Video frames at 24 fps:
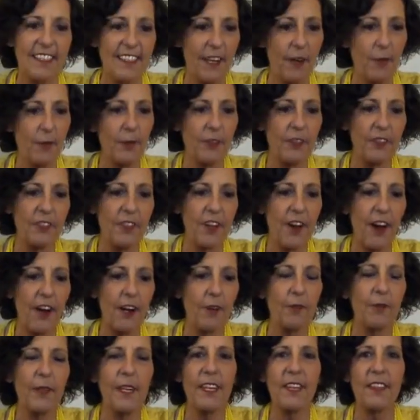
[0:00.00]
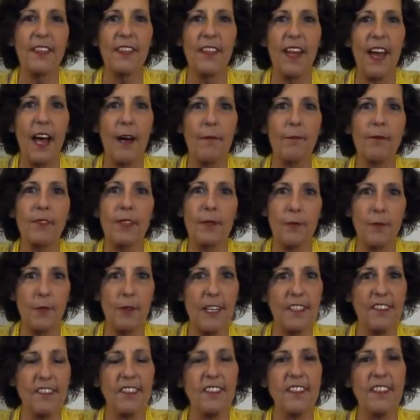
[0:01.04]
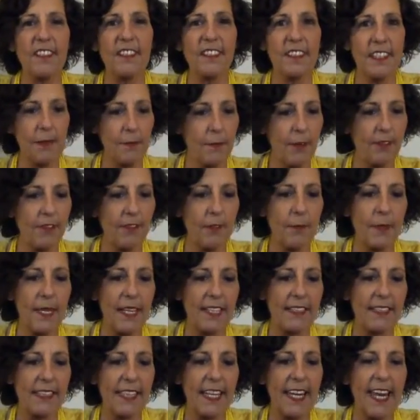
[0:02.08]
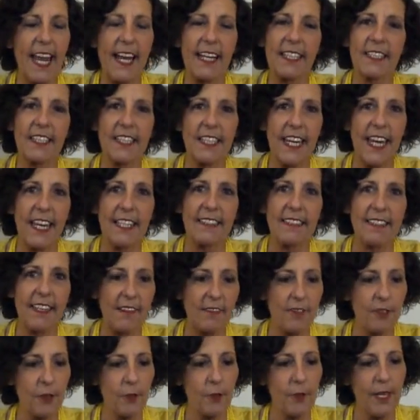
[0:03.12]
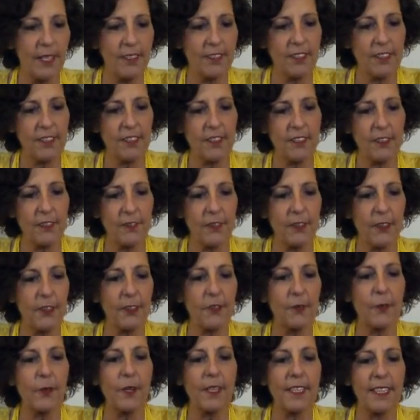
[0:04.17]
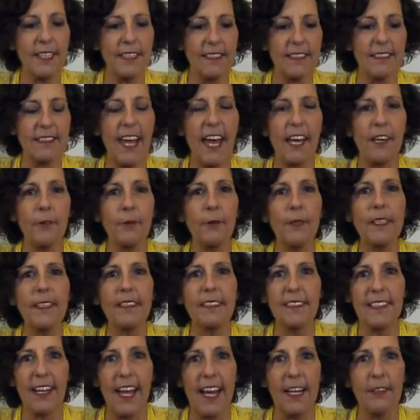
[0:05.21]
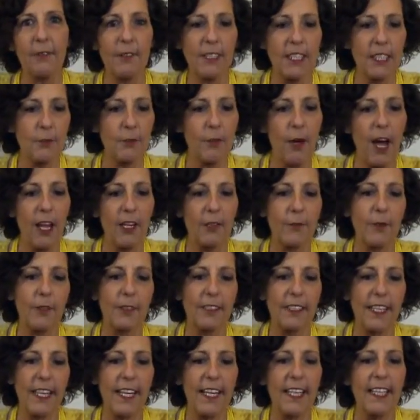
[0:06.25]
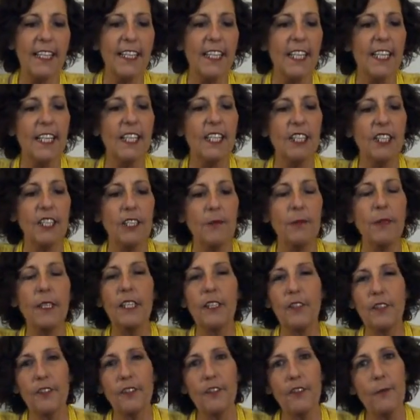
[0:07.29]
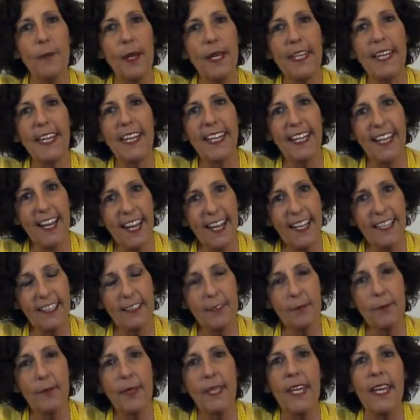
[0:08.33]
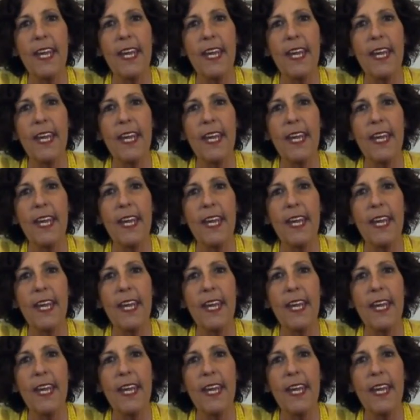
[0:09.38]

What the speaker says: So we'll start with some questions that Sima from Italy asked. She has several questions. The first one is, how do we decide which polymer clay should be used for making an item?